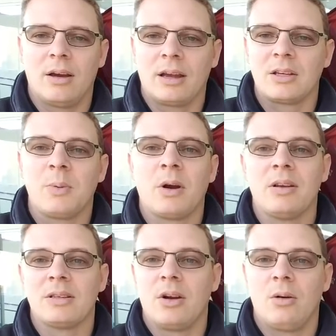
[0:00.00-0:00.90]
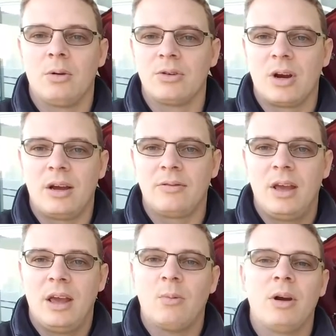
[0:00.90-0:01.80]
experience in all-wheel
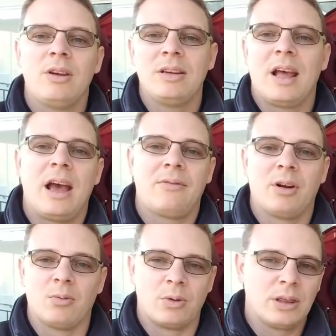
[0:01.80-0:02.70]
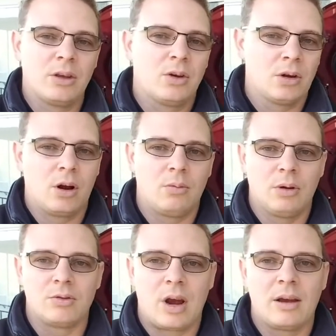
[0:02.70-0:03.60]
drive, what you need to have in a really good
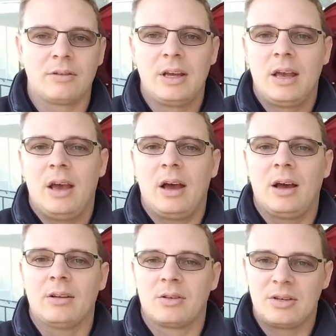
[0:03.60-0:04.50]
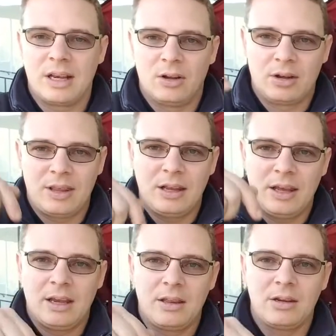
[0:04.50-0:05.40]
all-wheel drive. So take a look at that
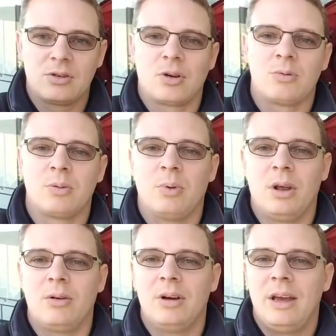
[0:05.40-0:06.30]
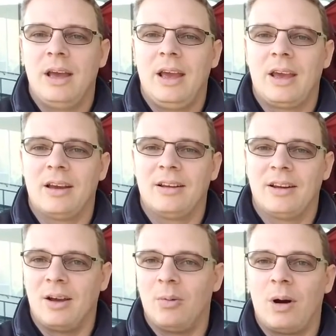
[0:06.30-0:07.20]
link in the description below
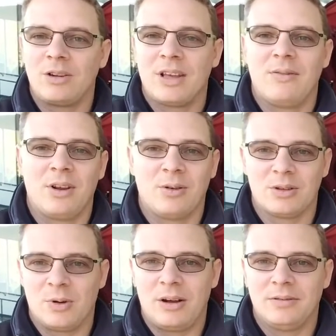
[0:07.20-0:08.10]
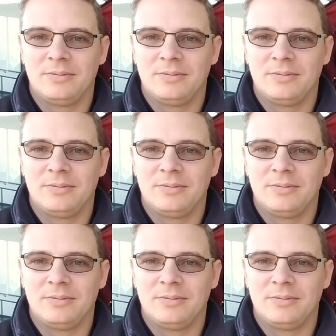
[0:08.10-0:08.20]
and watch that video as well.